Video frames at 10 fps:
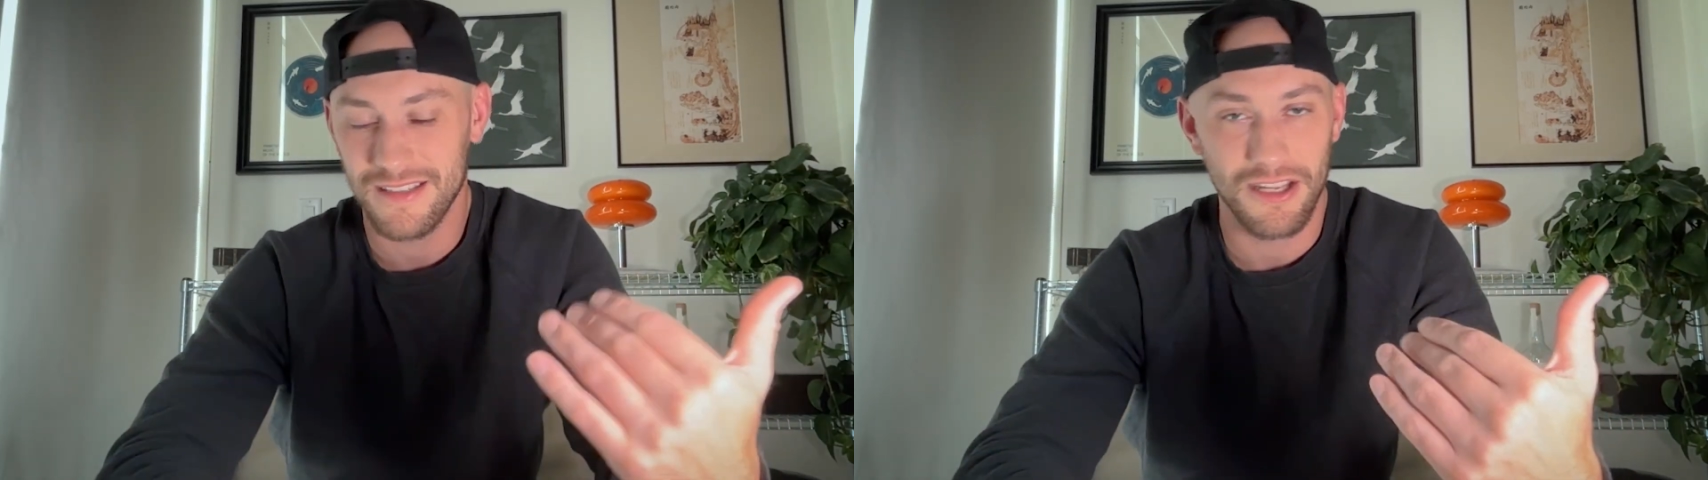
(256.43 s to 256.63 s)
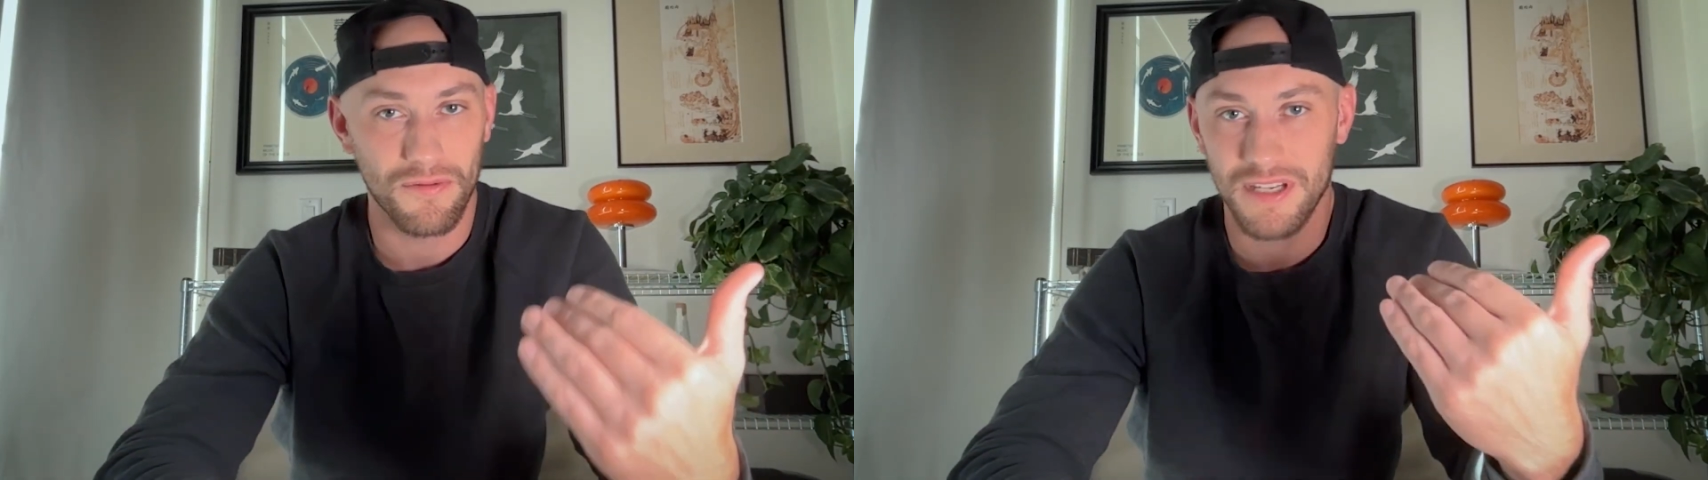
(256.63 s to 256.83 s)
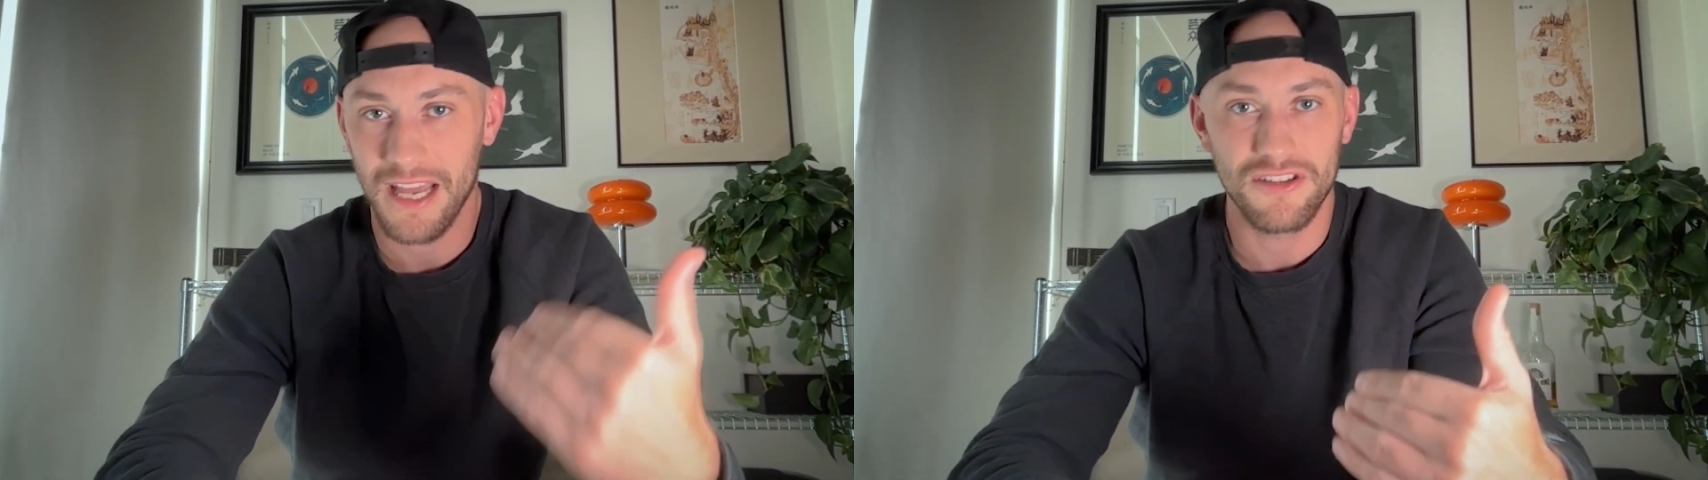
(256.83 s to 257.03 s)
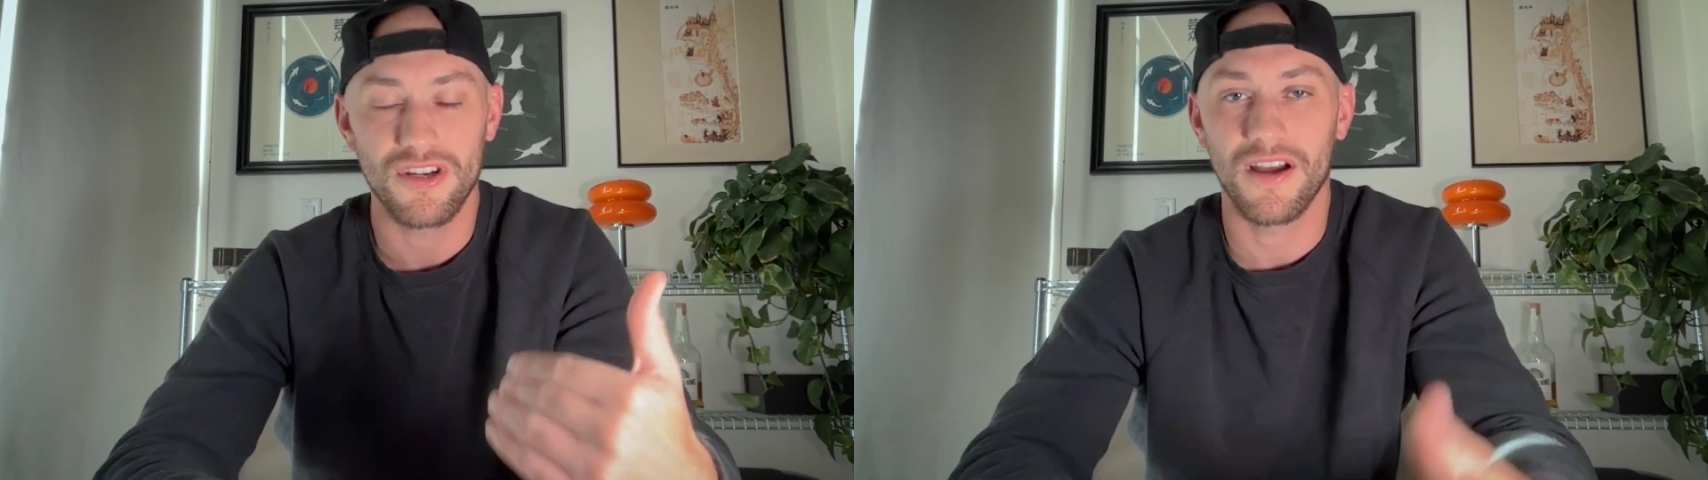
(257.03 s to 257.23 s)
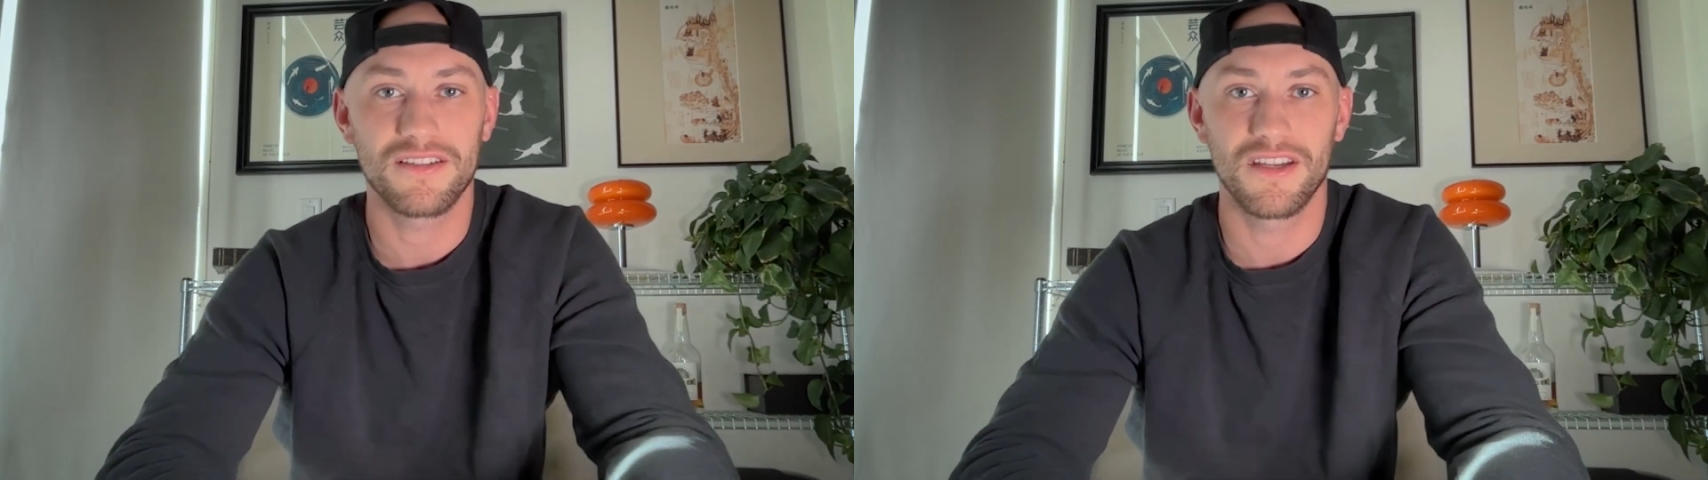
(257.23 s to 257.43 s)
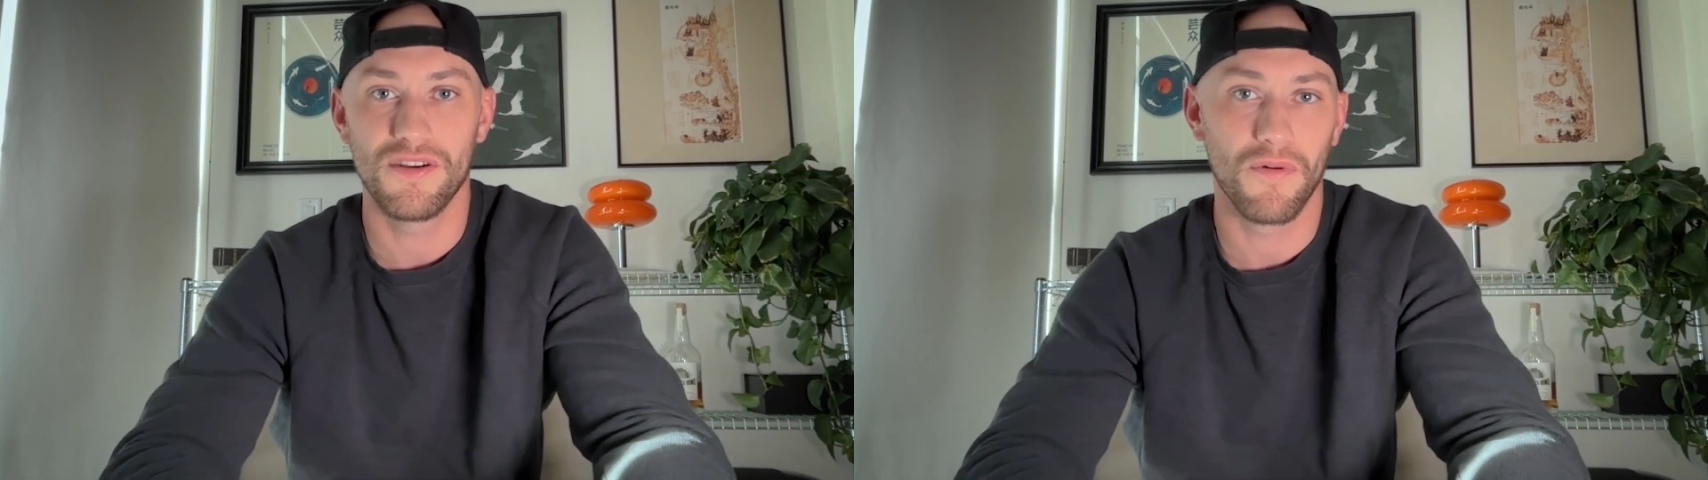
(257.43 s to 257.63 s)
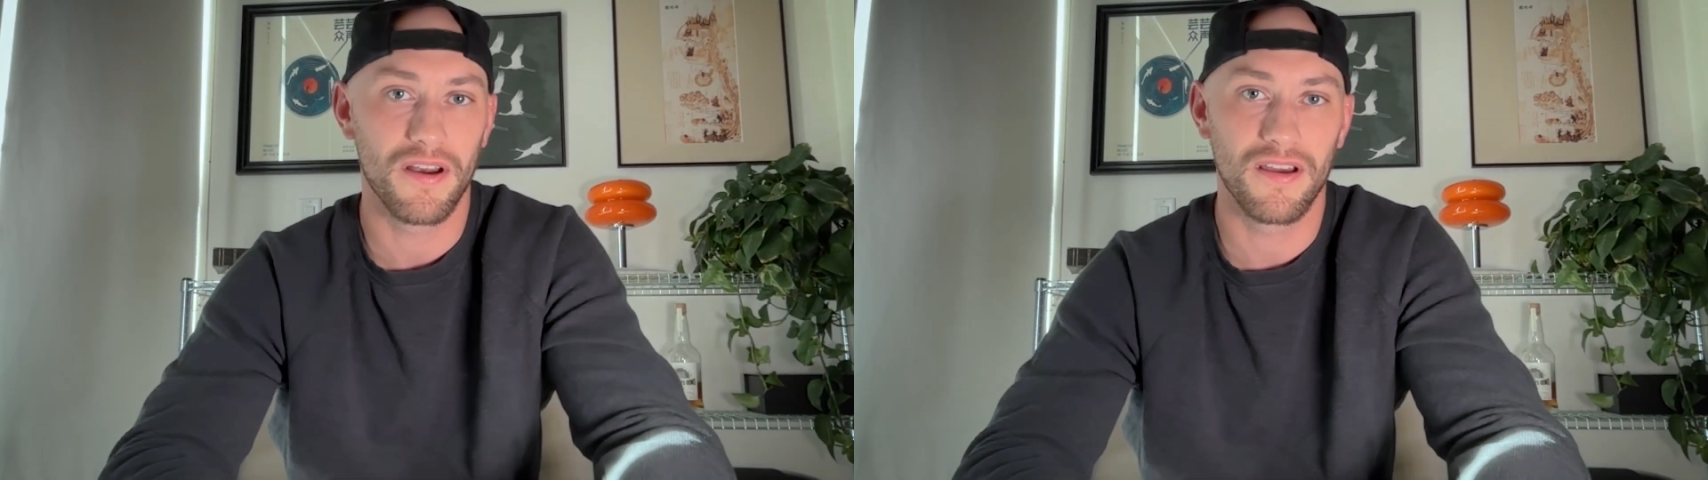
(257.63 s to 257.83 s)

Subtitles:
10 shots that you want